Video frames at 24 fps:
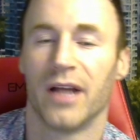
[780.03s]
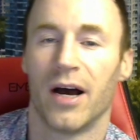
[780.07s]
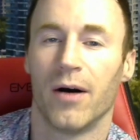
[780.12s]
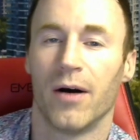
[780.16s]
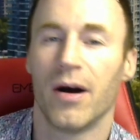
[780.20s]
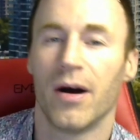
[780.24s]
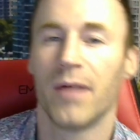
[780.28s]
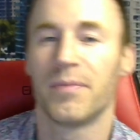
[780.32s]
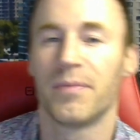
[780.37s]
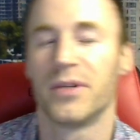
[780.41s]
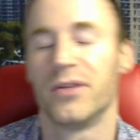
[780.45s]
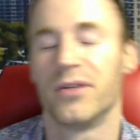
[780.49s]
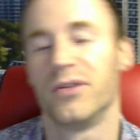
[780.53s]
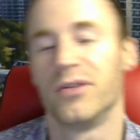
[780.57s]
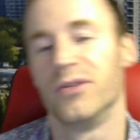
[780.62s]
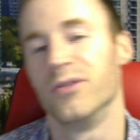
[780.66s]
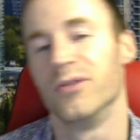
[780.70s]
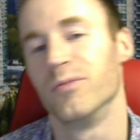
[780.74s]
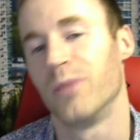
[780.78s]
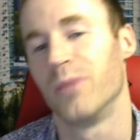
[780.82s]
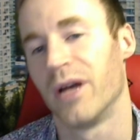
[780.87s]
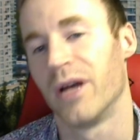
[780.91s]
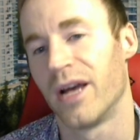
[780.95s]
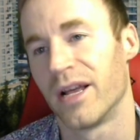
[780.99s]
up to
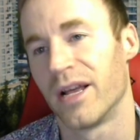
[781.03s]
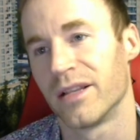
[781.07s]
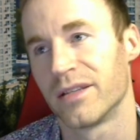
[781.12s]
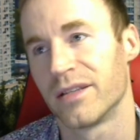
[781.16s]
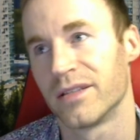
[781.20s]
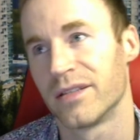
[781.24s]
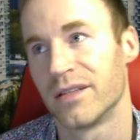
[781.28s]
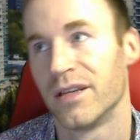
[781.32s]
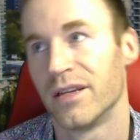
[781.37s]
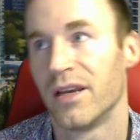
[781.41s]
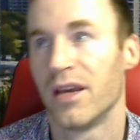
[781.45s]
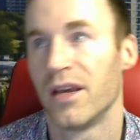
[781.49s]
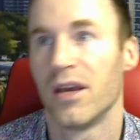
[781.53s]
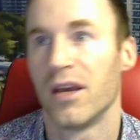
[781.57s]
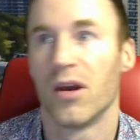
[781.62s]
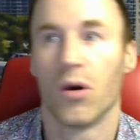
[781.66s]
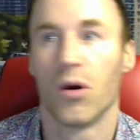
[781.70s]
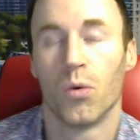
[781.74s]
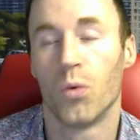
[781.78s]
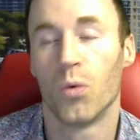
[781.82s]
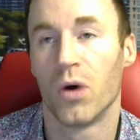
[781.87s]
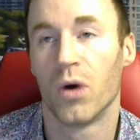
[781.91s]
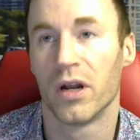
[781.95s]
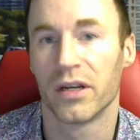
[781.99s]
2 pets,
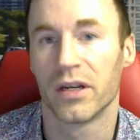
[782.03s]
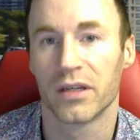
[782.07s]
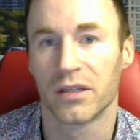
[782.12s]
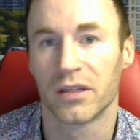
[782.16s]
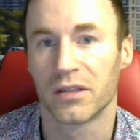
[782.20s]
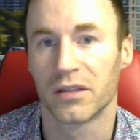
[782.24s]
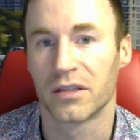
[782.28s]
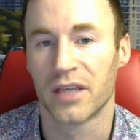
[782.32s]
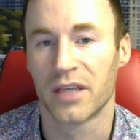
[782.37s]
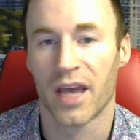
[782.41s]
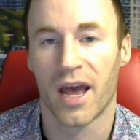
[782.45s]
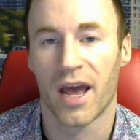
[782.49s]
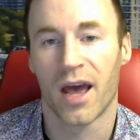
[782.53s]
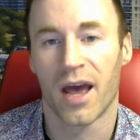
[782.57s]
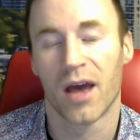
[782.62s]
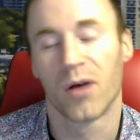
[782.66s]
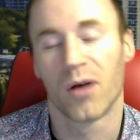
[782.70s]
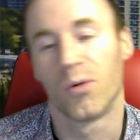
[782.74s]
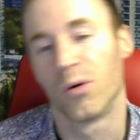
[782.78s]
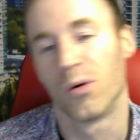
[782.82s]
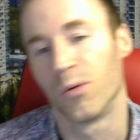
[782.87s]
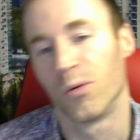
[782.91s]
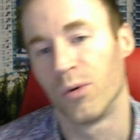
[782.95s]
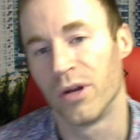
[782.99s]
1 cat
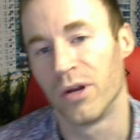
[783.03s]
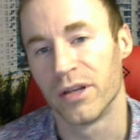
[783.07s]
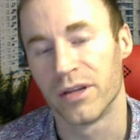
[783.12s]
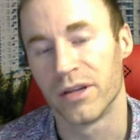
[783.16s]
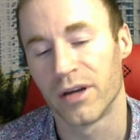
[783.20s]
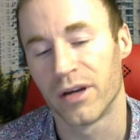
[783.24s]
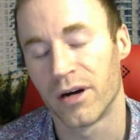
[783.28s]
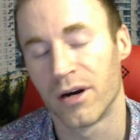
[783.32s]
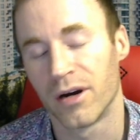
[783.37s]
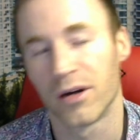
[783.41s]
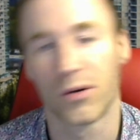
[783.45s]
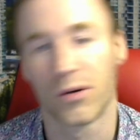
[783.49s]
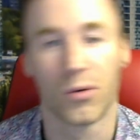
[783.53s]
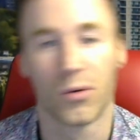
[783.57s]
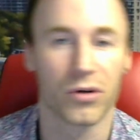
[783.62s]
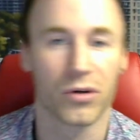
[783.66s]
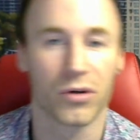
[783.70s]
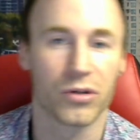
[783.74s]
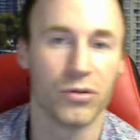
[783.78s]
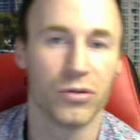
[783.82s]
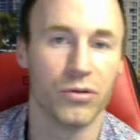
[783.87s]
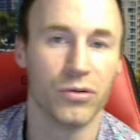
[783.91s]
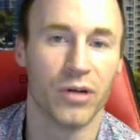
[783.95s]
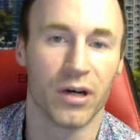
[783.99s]
or 1 dog, or
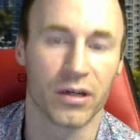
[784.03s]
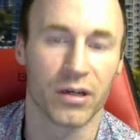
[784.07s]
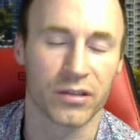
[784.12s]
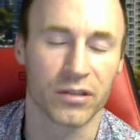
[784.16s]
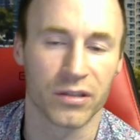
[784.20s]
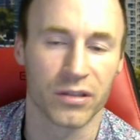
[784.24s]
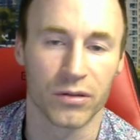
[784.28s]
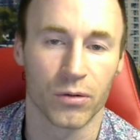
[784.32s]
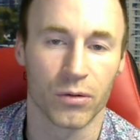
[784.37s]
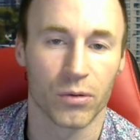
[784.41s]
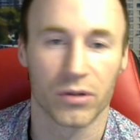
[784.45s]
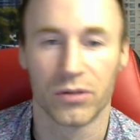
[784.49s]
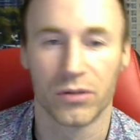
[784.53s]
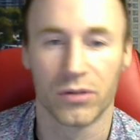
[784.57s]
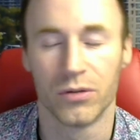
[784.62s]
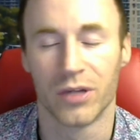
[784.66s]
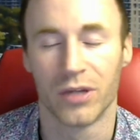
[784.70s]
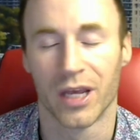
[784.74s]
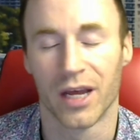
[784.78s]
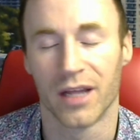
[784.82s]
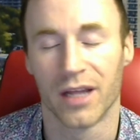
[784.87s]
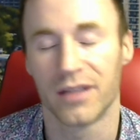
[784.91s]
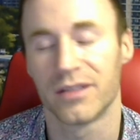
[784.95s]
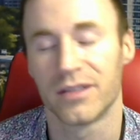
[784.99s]
2 dogs and or 2
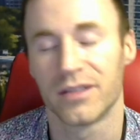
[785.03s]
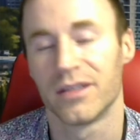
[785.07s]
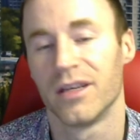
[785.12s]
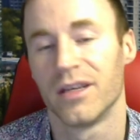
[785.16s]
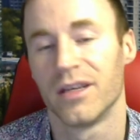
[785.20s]
cats.